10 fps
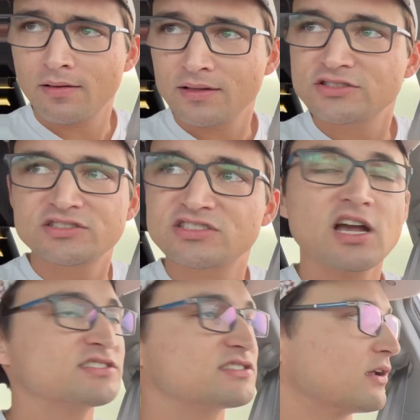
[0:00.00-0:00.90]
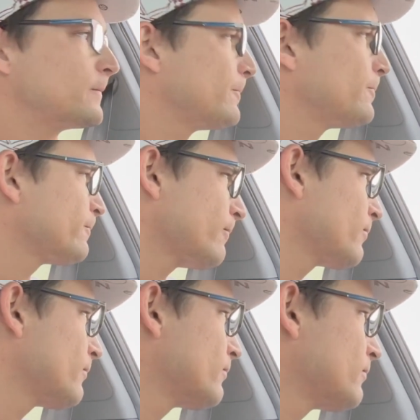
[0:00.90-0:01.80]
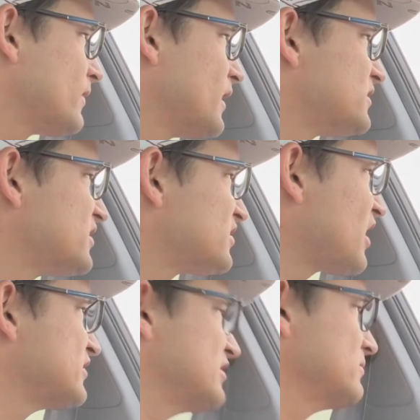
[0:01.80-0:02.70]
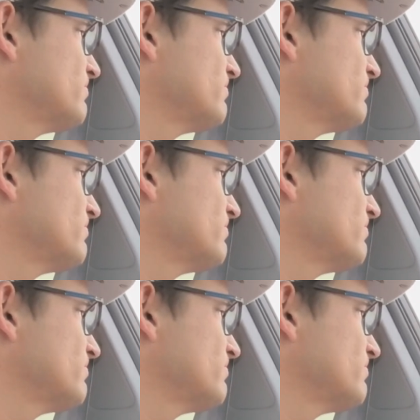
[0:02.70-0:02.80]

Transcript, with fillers: It's disgusting. It's disgusting.